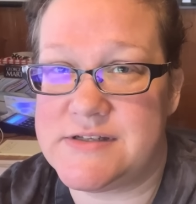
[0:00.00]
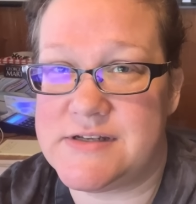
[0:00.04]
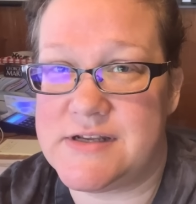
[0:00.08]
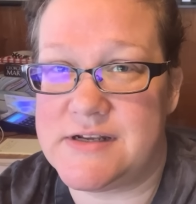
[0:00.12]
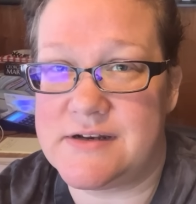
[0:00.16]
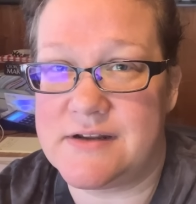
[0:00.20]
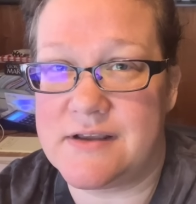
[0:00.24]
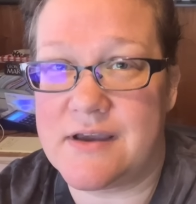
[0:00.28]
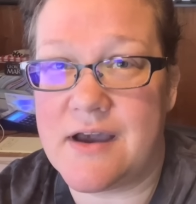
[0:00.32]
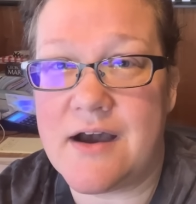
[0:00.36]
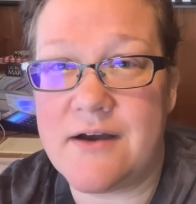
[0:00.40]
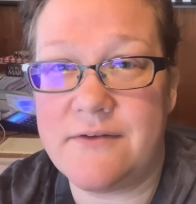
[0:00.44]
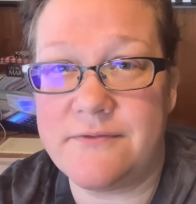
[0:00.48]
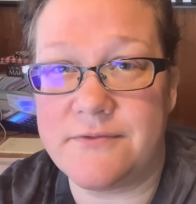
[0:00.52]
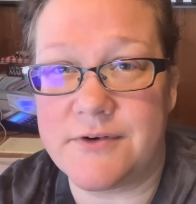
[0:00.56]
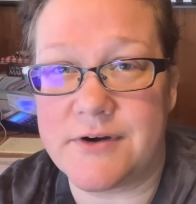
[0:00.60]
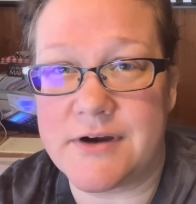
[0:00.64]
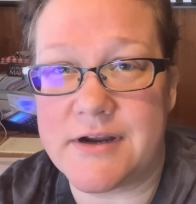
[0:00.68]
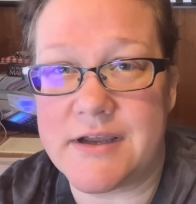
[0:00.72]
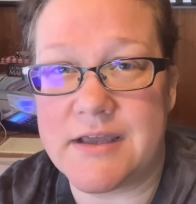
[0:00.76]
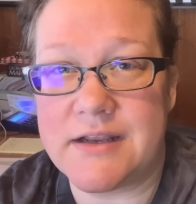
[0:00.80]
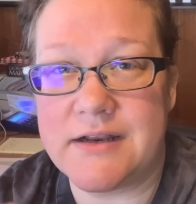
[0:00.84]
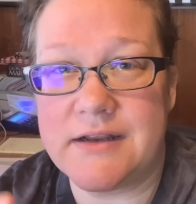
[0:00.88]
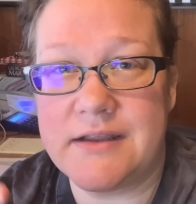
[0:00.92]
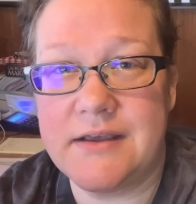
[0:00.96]
didn't cover
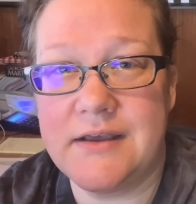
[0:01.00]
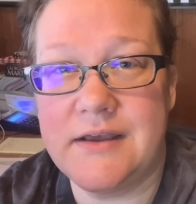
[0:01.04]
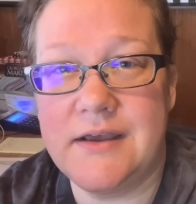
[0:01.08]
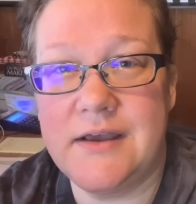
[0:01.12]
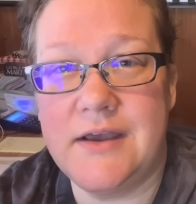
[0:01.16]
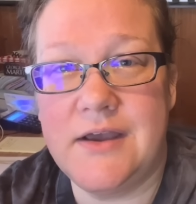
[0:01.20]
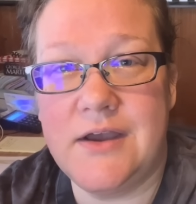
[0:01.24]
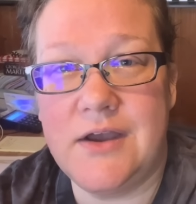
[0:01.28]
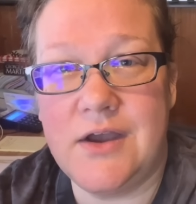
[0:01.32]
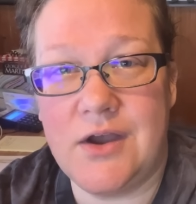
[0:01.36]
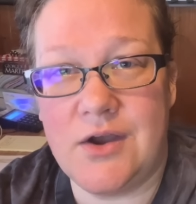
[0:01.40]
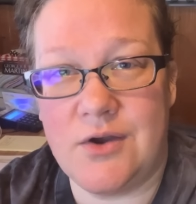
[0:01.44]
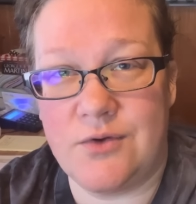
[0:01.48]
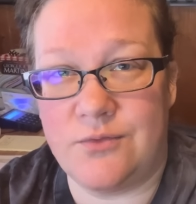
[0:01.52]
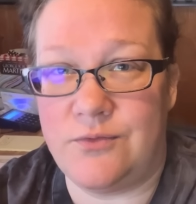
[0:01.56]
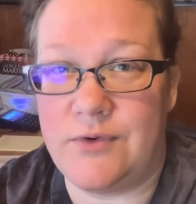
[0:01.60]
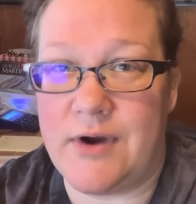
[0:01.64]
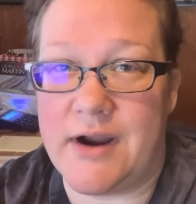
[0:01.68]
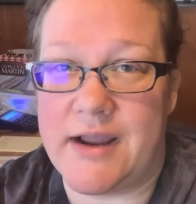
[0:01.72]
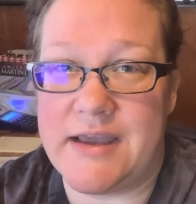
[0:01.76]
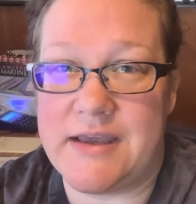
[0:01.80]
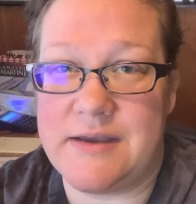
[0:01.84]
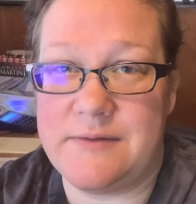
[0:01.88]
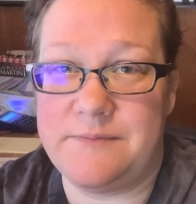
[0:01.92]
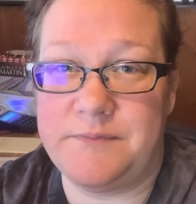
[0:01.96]
it,
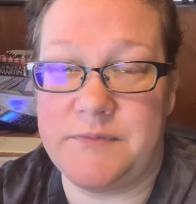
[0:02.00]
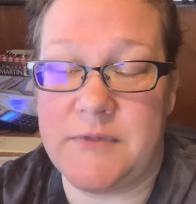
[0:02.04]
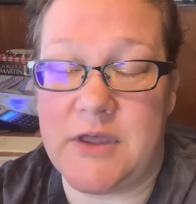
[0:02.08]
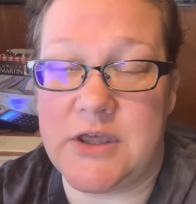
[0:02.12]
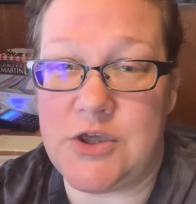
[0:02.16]
right?